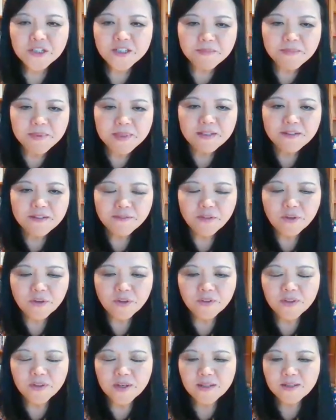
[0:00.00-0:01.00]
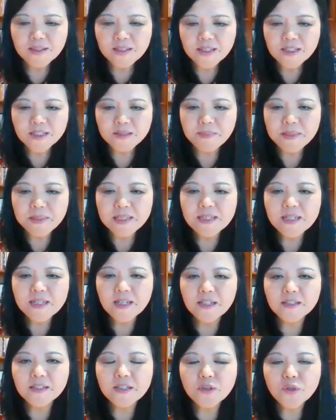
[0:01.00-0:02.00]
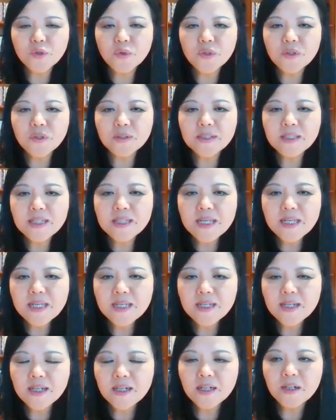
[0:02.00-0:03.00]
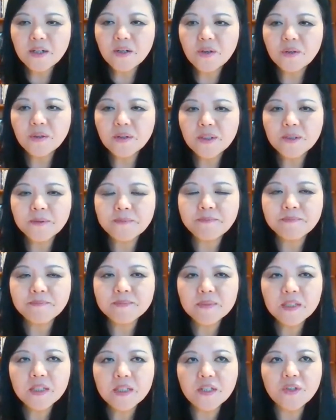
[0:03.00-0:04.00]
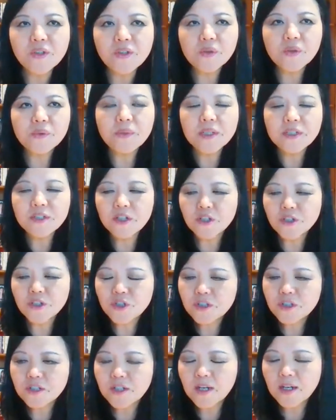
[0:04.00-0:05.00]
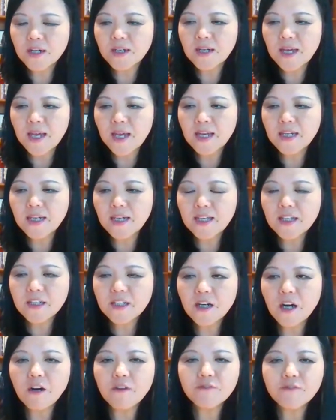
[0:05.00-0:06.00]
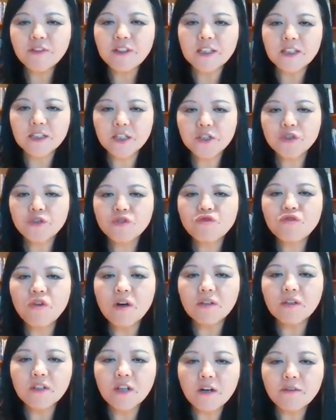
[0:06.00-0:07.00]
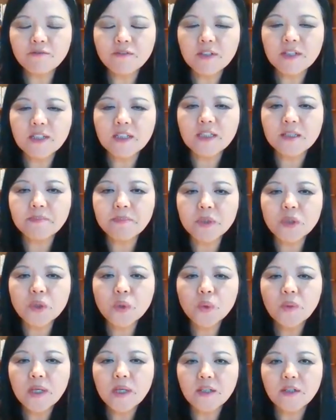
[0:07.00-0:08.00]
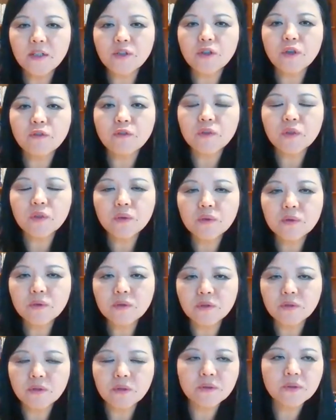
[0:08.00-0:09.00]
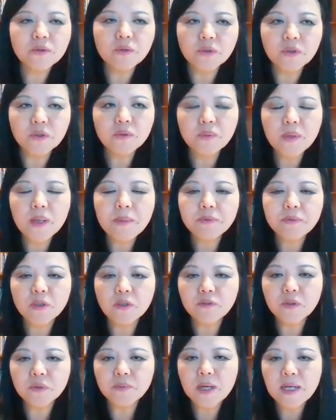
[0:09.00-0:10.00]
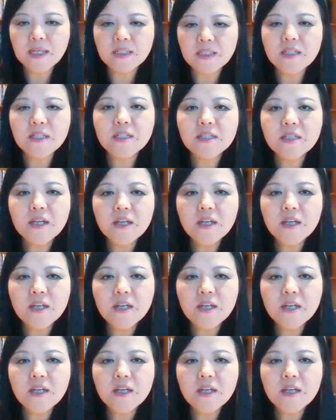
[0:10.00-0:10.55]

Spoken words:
a bit follow on this bit is, do you see in your research any strong conflict between novel and, you know, web novel writers